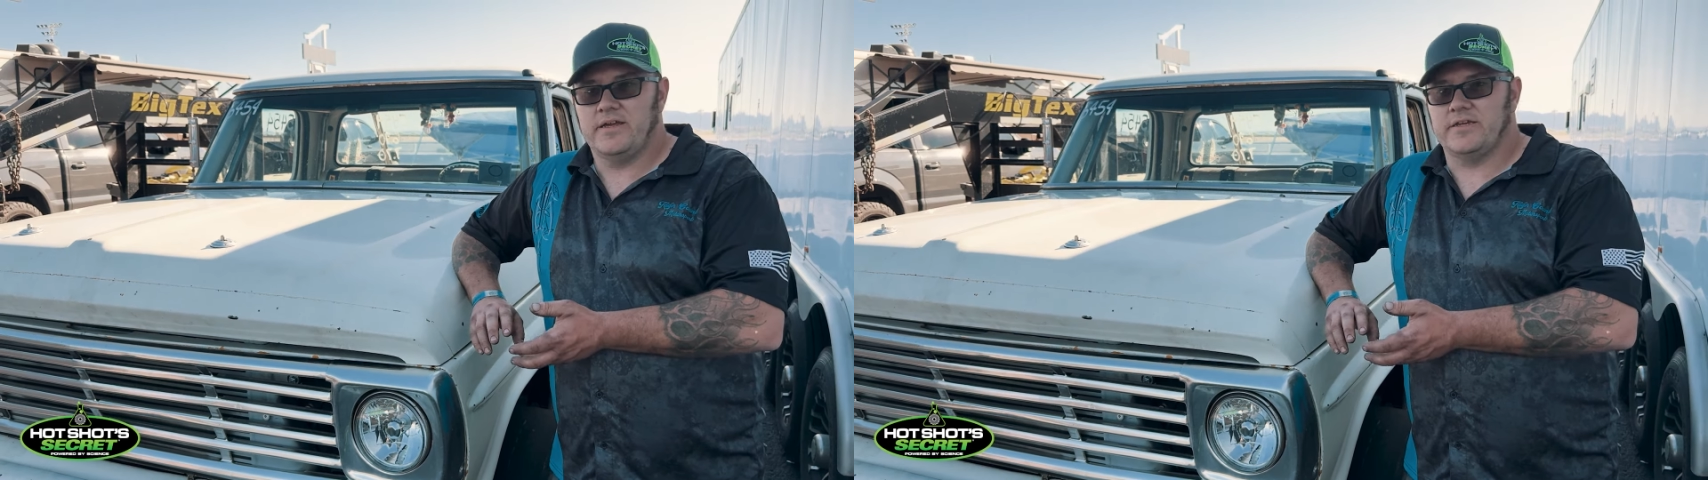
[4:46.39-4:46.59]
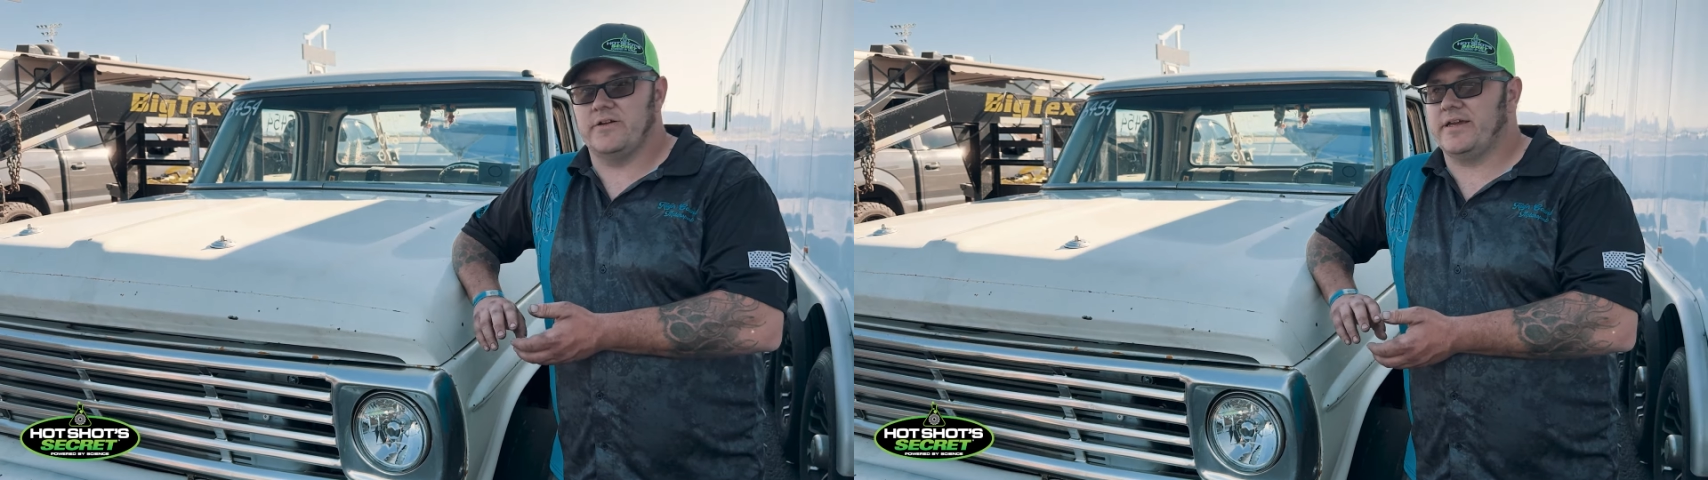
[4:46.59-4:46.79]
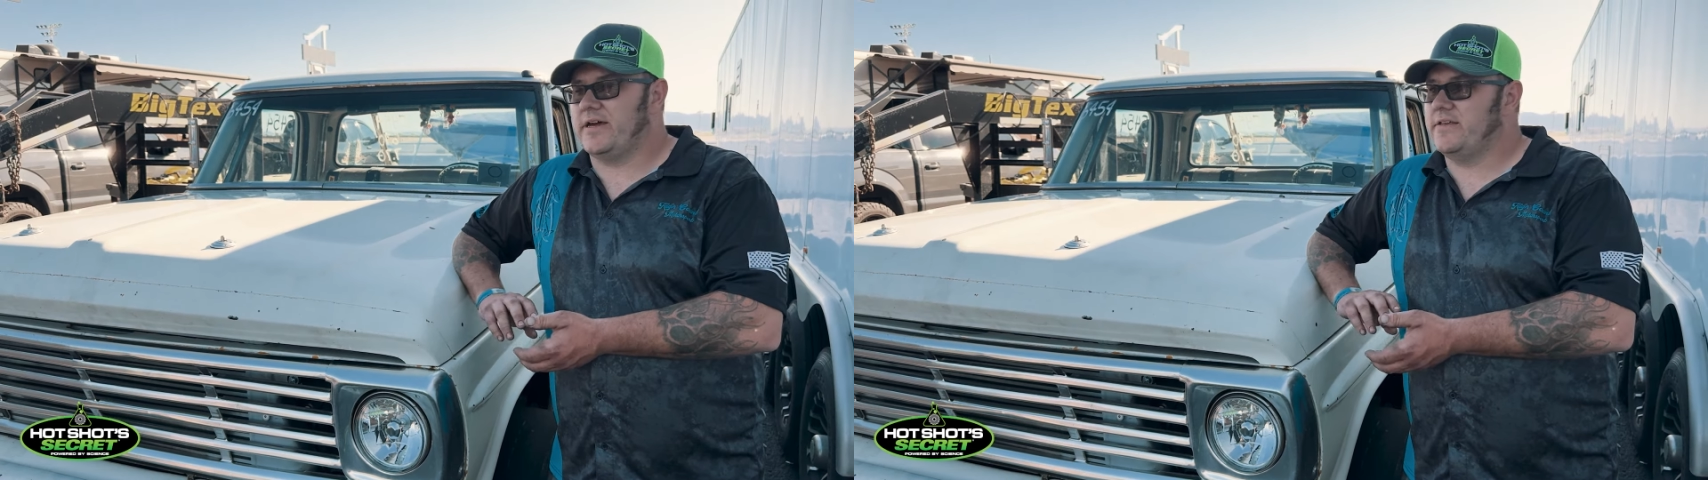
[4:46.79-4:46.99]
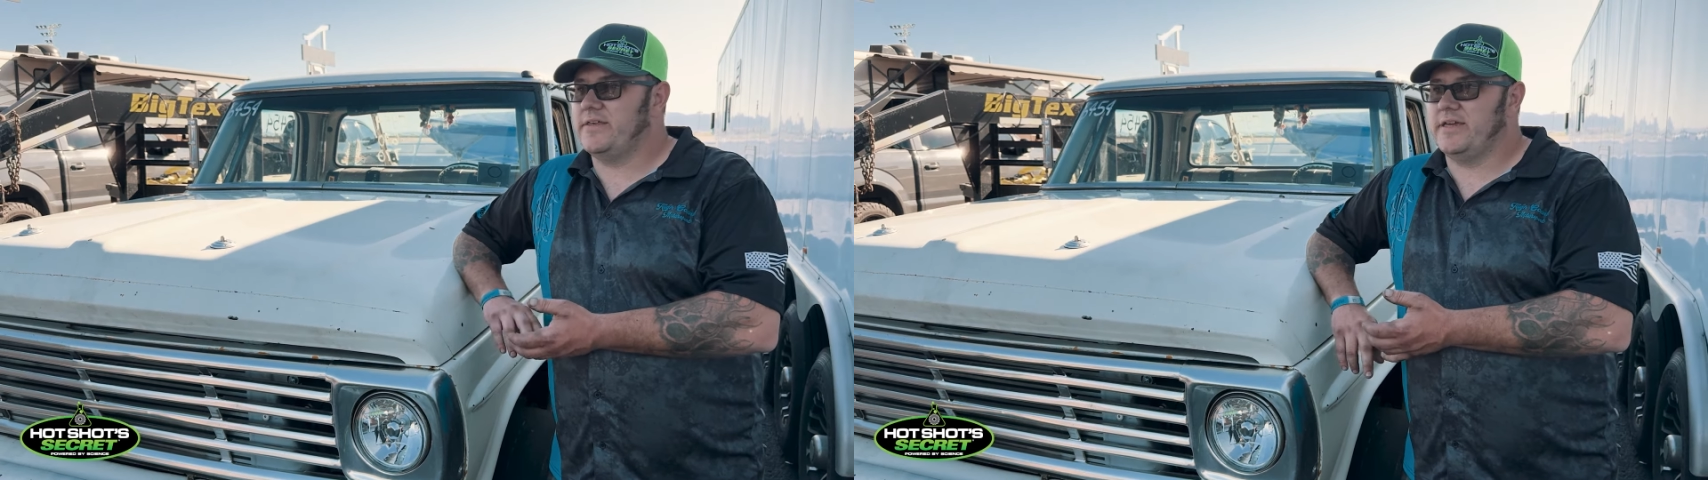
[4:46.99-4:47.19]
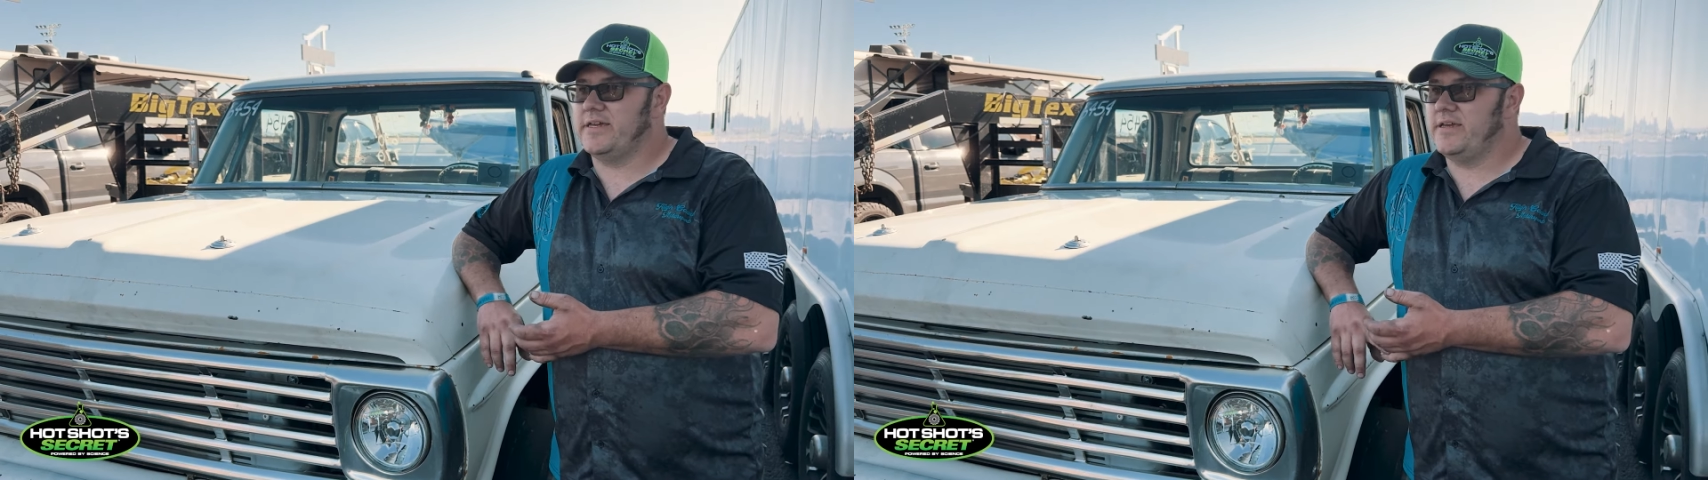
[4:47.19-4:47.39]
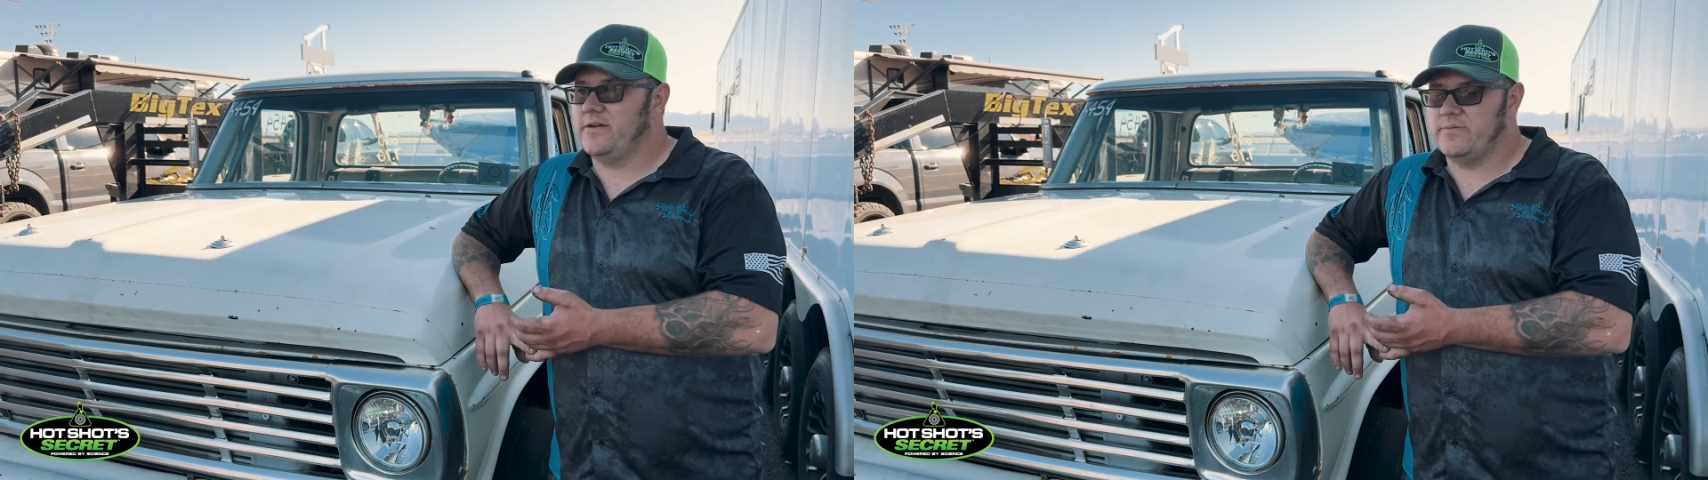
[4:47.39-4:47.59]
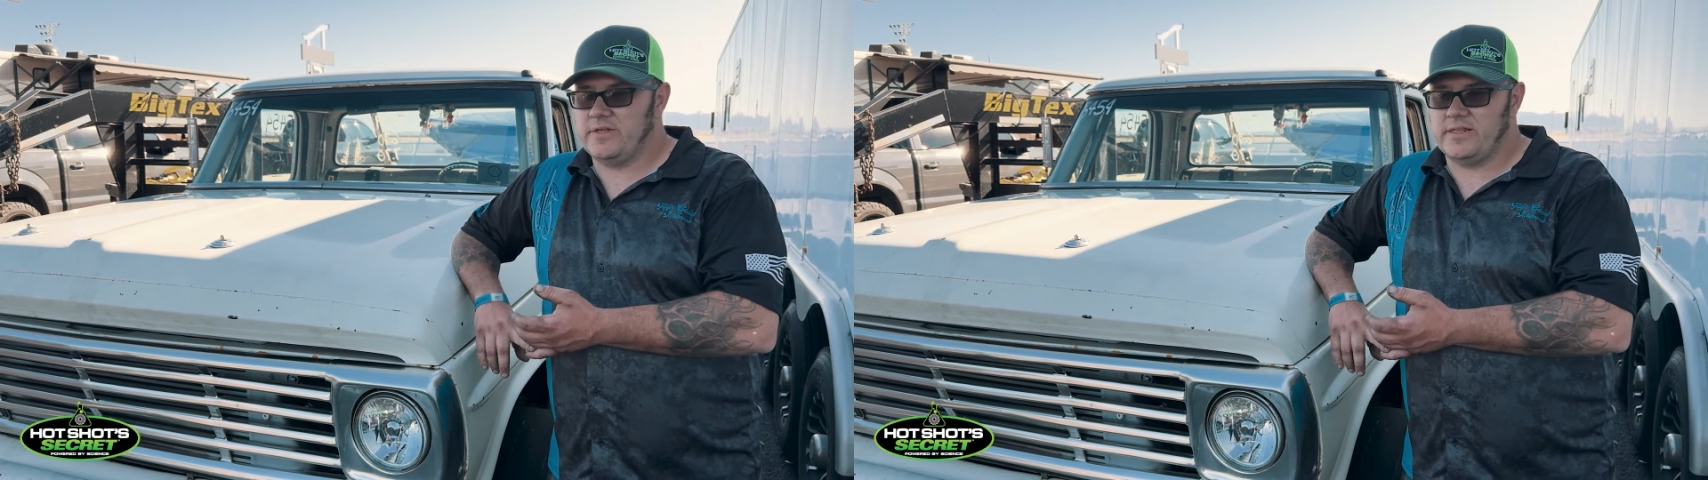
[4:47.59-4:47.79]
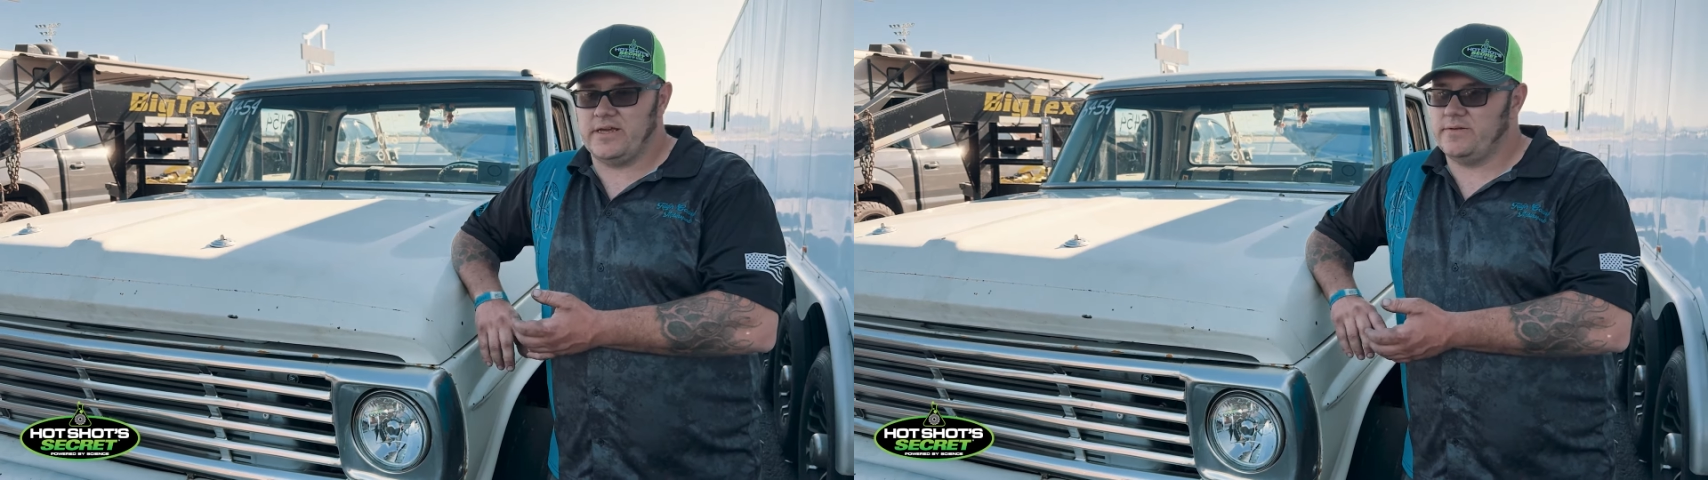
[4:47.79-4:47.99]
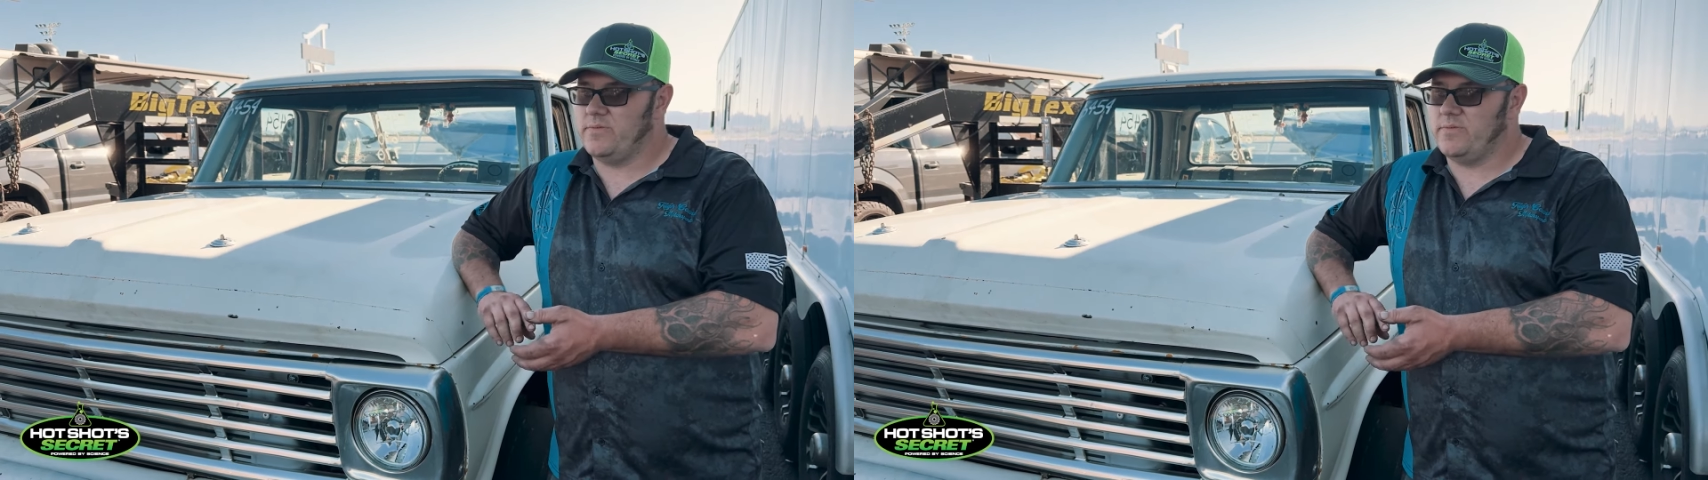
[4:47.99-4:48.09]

You know, I got to thank him. And then